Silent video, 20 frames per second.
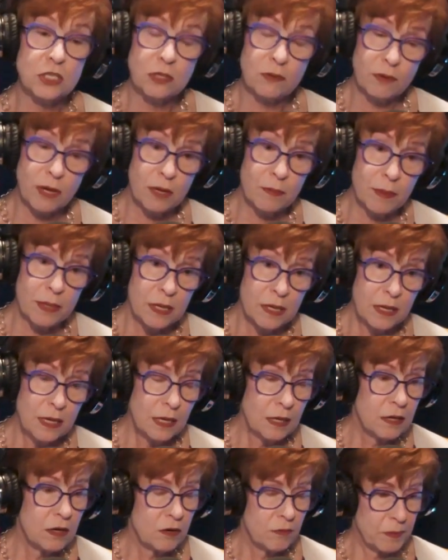you've got to be,
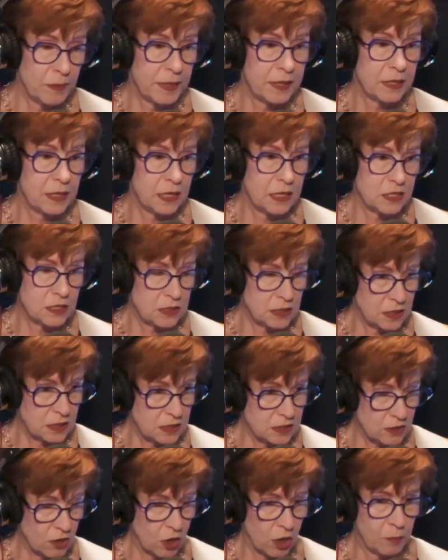you know, it's
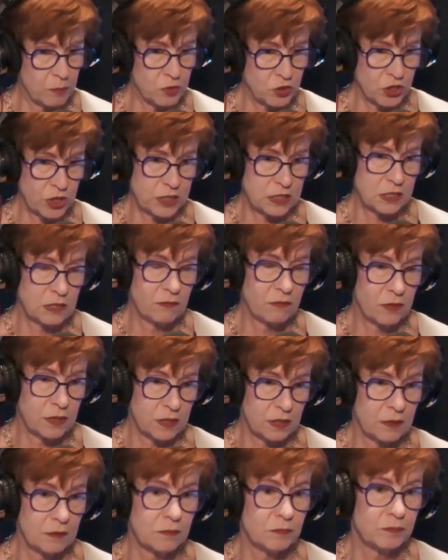it's
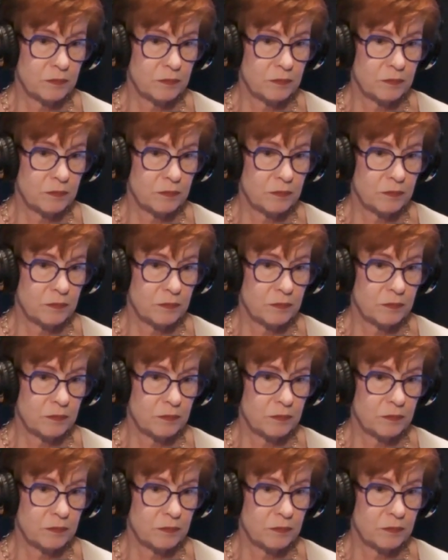objectivity.